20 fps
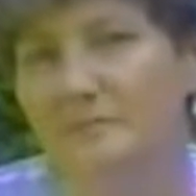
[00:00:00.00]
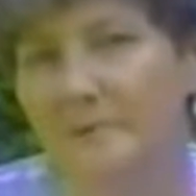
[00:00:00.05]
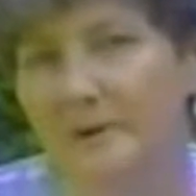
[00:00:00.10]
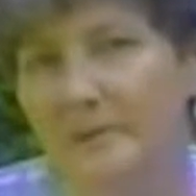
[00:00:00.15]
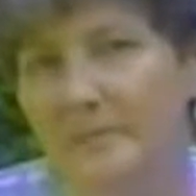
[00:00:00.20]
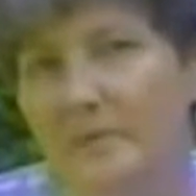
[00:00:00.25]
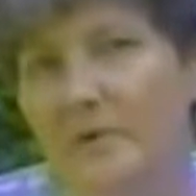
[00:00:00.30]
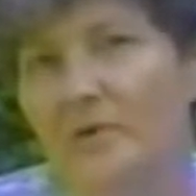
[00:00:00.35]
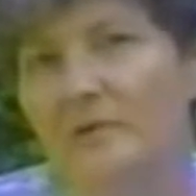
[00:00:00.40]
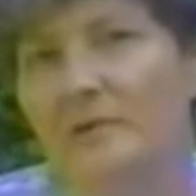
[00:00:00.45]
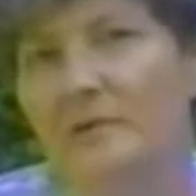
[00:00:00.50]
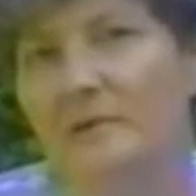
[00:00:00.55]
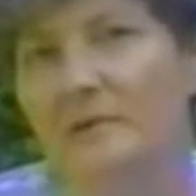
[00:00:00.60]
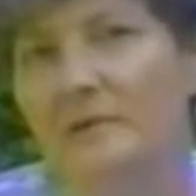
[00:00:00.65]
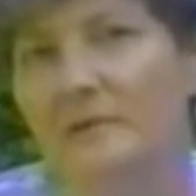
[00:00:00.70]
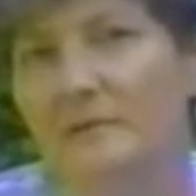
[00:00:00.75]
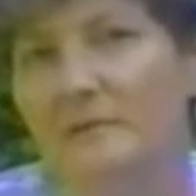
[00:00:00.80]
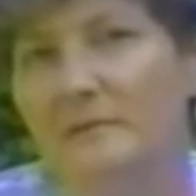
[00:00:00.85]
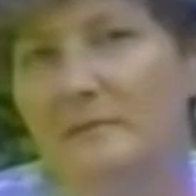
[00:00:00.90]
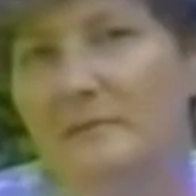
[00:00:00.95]
my body.
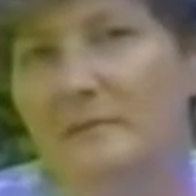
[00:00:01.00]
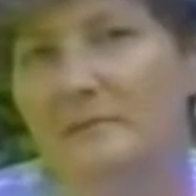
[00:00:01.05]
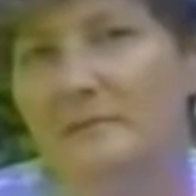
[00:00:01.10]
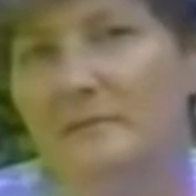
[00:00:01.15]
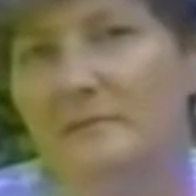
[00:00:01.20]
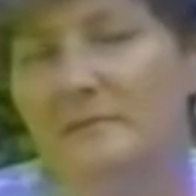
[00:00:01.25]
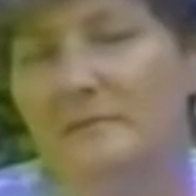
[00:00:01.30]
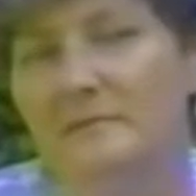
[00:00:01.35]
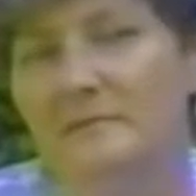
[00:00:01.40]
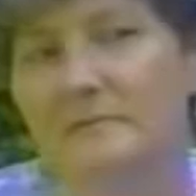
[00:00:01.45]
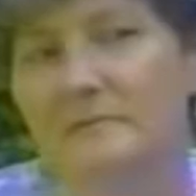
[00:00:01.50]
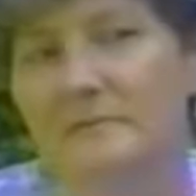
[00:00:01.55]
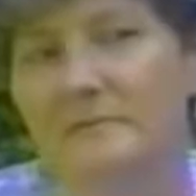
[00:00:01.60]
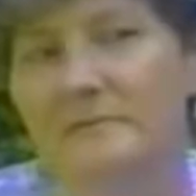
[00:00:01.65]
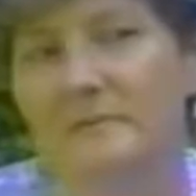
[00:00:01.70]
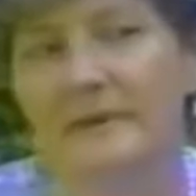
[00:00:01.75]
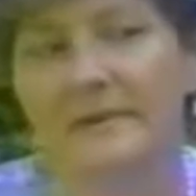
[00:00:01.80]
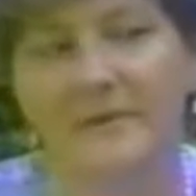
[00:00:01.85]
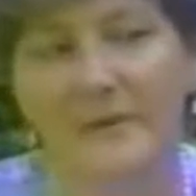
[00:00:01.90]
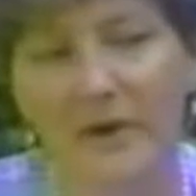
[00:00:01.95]

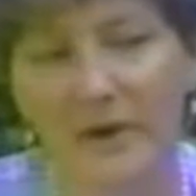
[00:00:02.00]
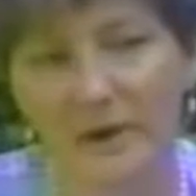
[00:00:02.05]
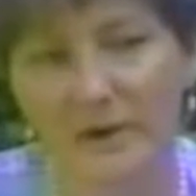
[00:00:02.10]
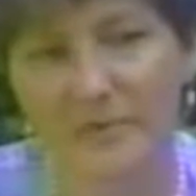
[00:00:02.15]
Then the high